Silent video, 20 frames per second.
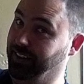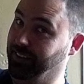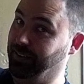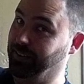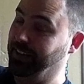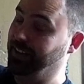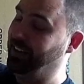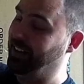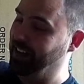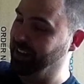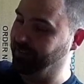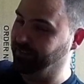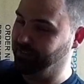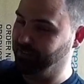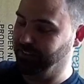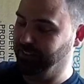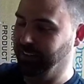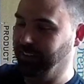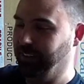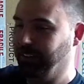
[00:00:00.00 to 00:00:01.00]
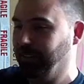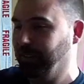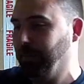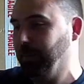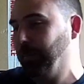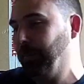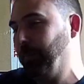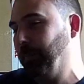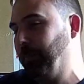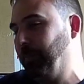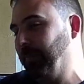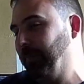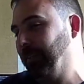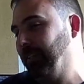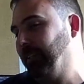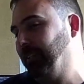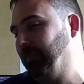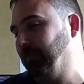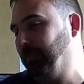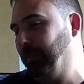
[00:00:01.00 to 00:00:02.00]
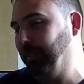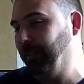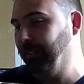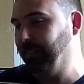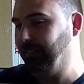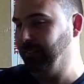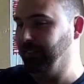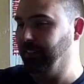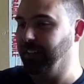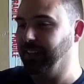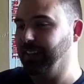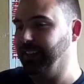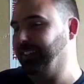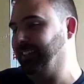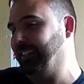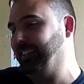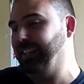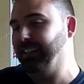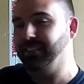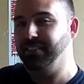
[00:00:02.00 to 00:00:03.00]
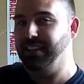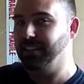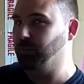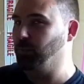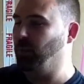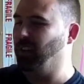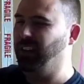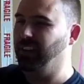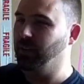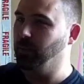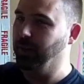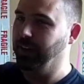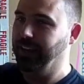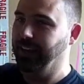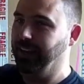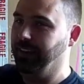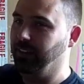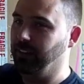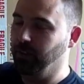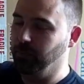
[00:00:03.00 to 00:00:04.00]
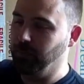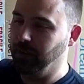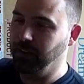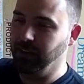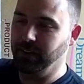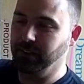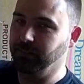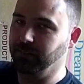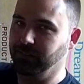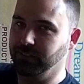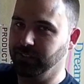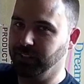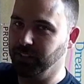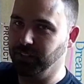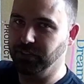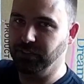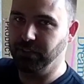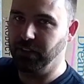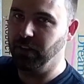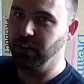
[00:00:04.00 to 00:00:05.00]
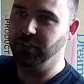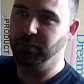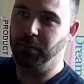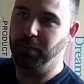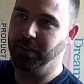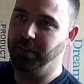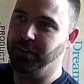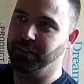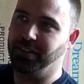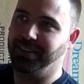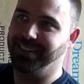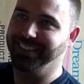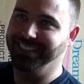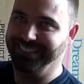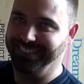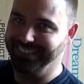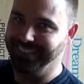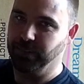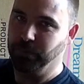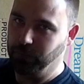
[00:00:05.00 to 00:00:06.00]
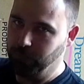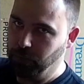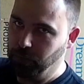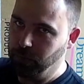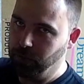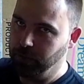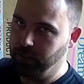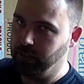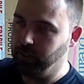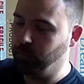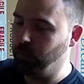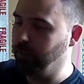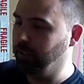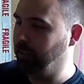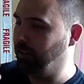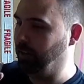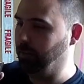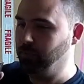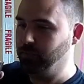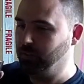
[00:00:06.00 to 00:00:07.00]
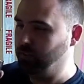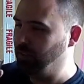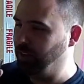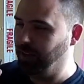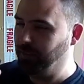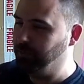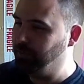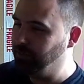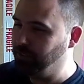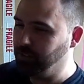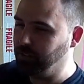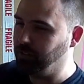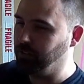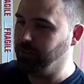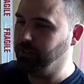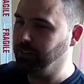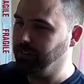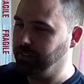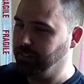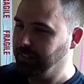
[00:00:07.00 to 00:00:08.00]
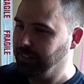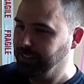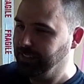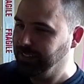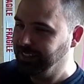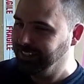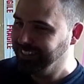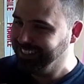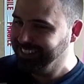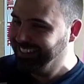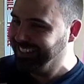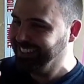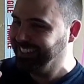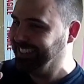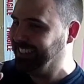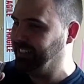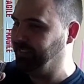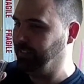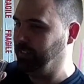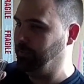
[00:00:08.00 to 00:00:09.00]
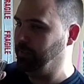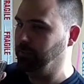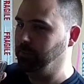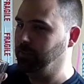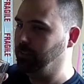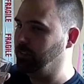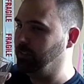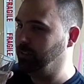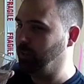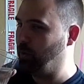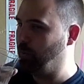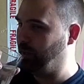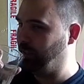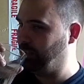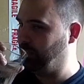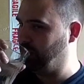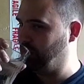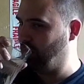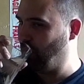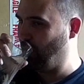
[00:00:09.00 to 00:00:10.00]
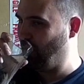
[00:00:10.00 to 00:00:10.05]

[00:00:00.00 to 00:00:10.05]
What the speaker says: okay? I have tried. But like I said, that's why I went out and got my own 2.5, because I can still do things with it. I'm not gonna give up. I'm not gonna quit this.